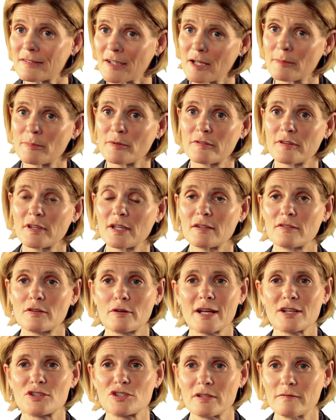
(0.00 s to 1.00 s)
type of things
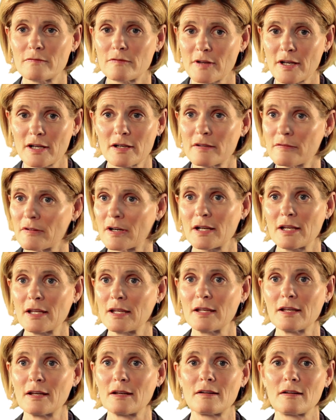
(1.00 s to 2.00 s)
are actually very,
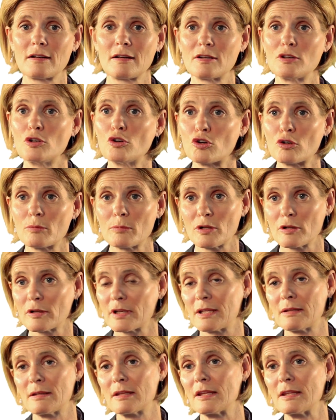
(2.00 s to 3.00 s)
very normal
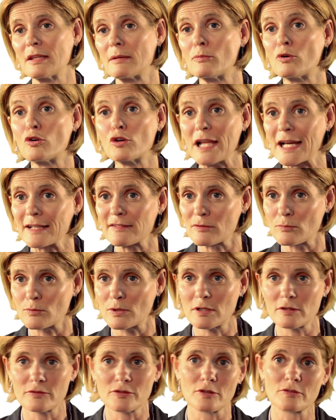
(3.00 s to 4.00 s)
in the more Latin
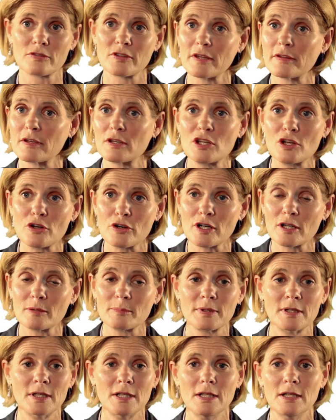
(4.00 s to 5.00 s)
world. So Southern
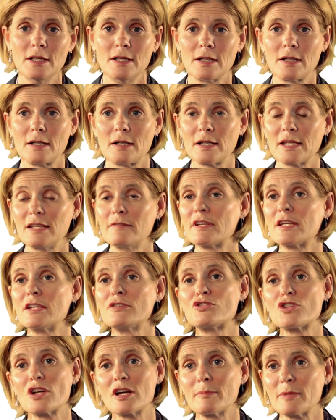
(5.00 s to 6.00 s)
Europe, even
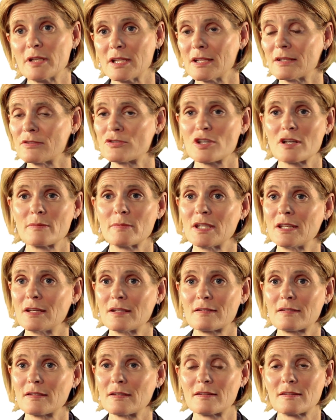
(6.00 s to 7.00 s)
in Germany. In Germany,
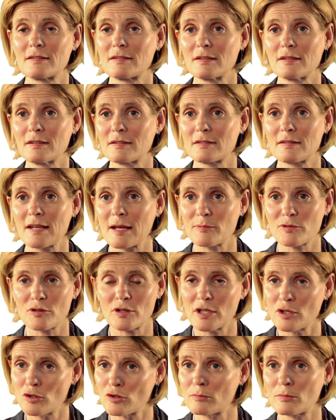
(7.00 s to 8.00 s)
it's
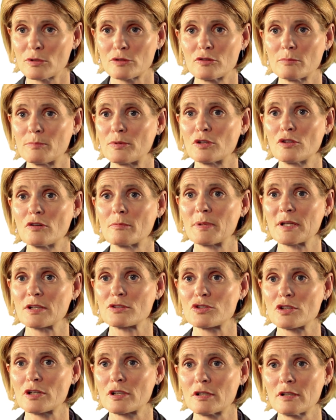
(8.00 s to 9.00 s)
absolutely normal to put your
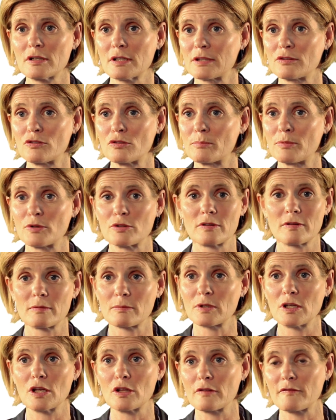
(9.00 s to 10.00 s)
picture and to put,
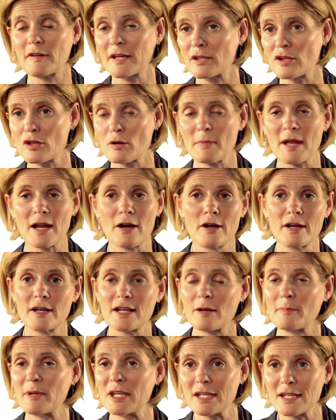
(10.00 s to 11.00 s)
the fact that you're married,
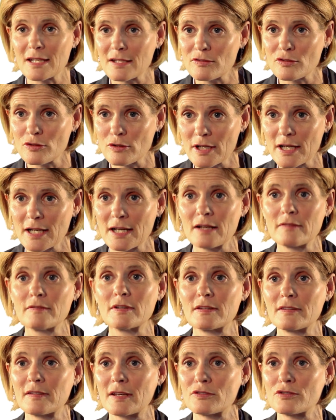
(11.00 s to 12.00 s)
how many kids you
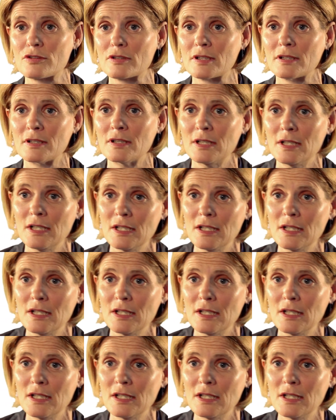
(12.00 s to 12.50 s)
have, etc.